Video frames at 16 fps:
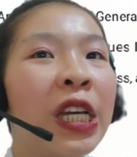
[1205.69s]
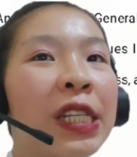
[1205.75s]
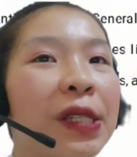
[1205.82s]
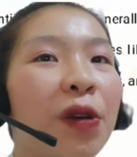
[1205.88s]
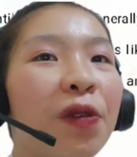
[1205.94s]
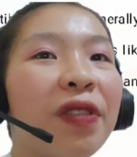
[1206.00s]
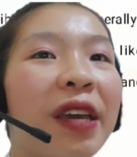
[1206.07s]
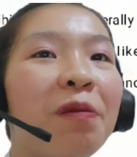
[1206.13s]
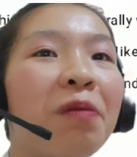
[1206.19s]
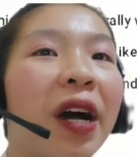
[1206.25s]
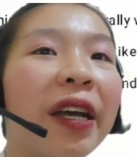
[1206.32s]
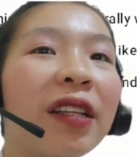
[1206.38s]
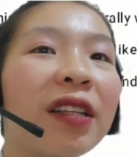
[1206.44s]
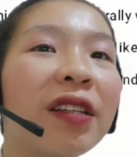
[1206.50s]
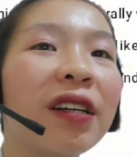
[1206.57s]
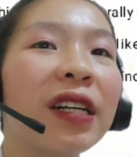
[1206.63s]
So they
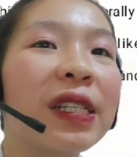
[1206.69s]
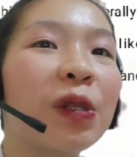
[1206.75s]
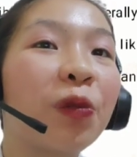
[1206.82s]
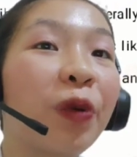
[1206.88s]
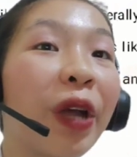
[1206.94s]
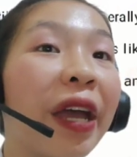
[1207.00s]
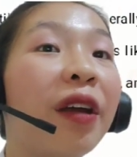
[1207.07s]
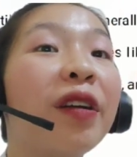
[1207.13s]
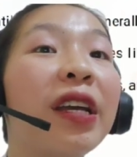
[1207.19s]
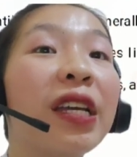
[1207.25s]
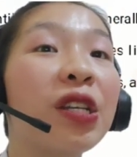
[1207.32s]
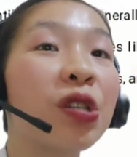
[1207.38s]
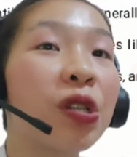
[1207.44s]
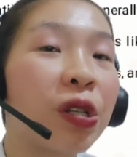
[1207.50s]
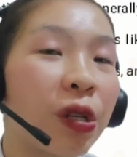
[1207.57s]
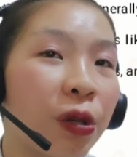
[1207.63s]
might cause rare
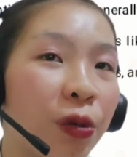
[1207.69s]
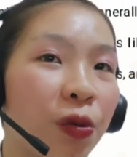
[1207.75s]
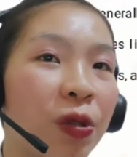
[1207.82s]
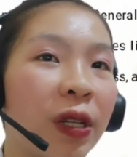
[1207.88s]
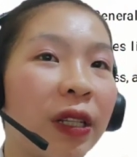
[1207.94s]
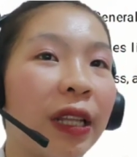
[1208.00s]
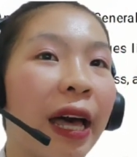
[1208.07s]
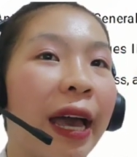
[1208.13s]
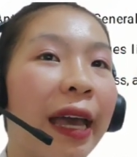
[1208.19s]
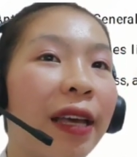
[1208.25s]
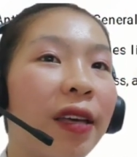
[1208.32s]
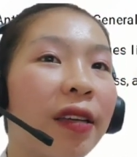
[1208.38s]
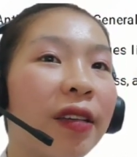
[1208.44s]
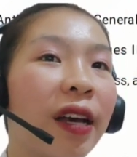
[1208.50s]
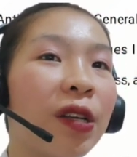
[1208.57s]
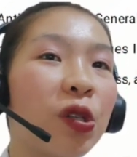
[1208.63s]
issues
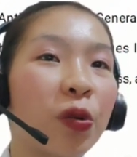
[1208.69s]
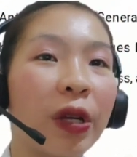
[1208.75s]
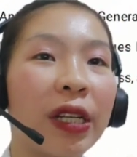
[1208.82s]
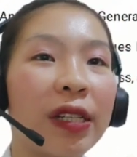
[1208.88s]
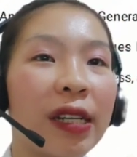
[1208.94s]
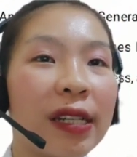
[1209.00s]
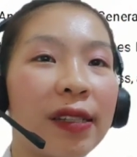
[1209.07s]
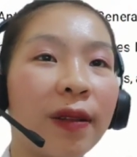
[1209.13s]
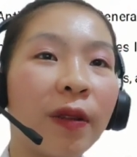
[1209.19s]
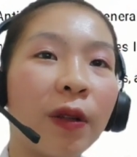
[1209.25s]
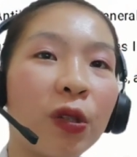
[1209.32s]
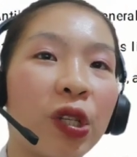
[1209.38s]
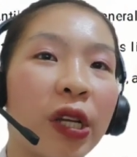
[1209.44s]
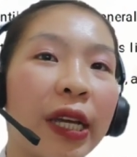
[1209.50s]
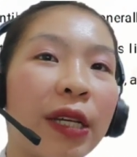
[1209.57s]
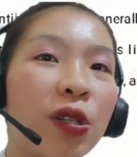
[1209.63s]
like
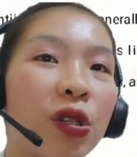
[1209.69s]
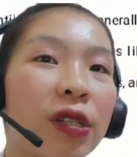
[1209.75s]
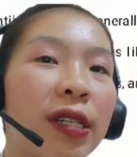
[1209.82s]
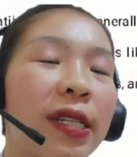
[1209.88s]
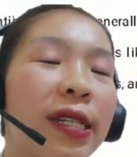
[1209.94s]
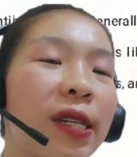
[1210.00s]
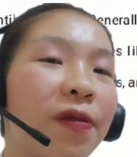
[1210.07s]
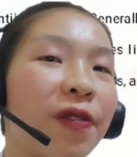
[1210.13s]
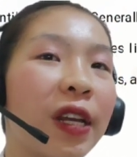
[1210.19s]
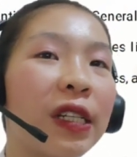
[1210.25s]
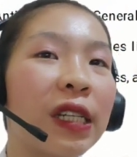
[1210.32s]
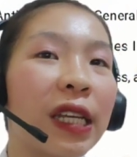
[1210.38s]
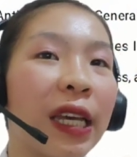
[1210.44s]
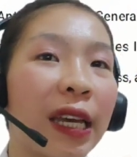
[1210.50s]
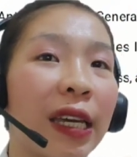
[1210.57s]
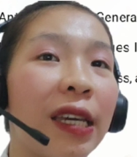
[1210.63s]
gastrointestinal changes,
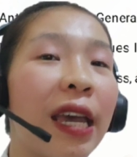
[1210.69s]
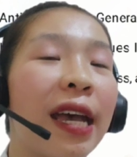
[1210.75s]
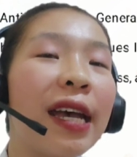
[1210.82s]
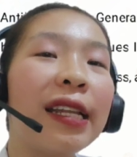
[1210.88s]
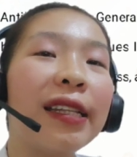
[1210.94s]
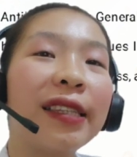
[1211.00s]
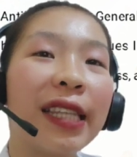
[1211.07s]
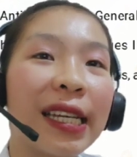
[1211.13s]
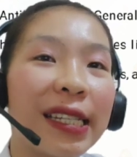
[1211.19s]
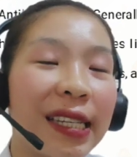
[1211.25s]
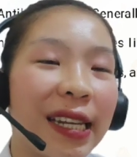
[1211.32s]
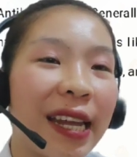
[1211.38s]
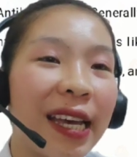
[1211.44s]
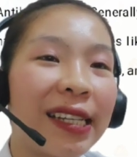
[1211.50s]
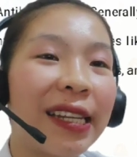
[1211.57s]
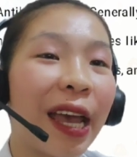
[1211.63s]
fatigue,
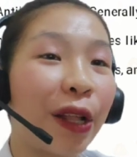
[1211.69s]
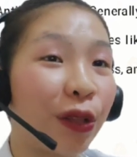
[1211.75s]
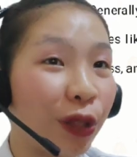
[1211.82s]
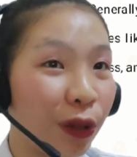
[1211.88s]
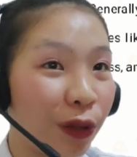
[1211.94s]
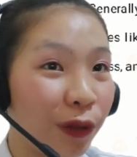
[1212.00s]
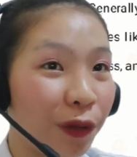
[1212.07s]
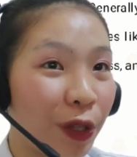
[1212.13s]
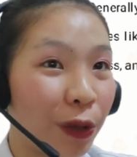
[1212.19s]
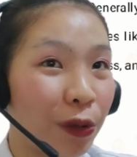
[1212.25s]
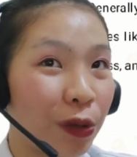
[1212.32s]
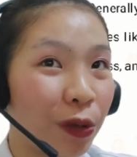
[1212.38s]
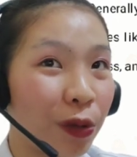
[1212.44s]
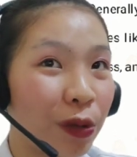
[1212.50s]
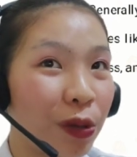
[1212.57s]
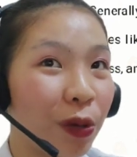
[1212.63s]
dizziness, and confusion.